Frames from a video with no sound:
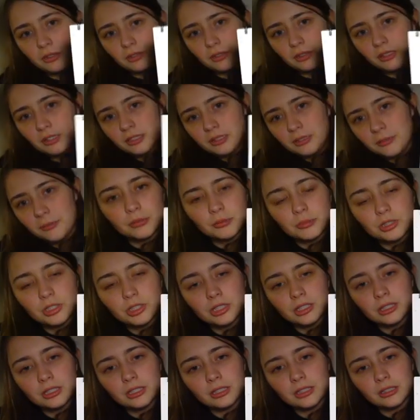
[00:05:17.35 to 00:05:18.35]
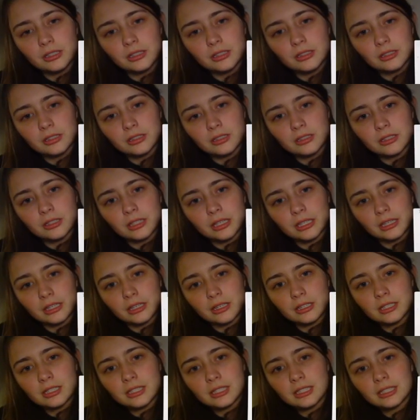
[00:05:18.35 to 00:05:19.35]
it is. She is like
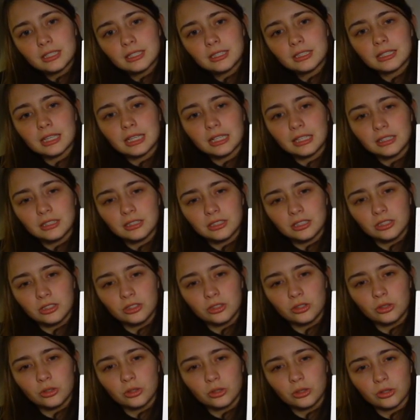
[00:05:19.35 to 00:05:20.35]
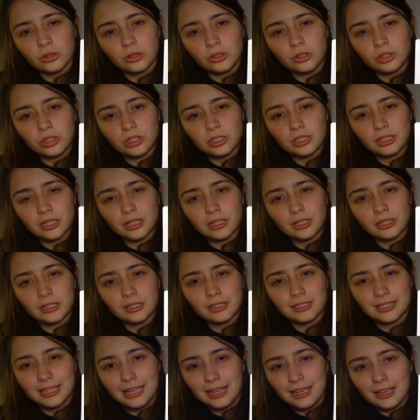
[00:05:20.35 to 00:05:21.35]
a skeleton girl. She's like
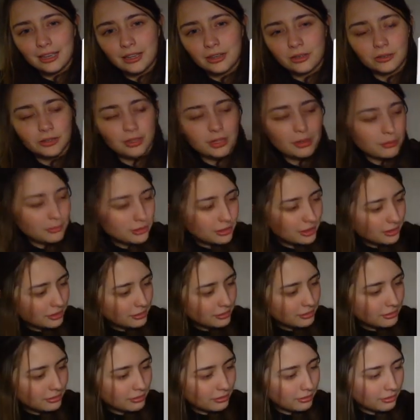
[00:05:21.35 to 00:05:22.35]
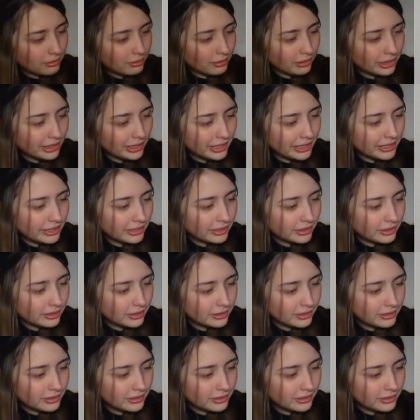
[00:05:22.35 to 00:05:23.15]
dead. Her name's Leah.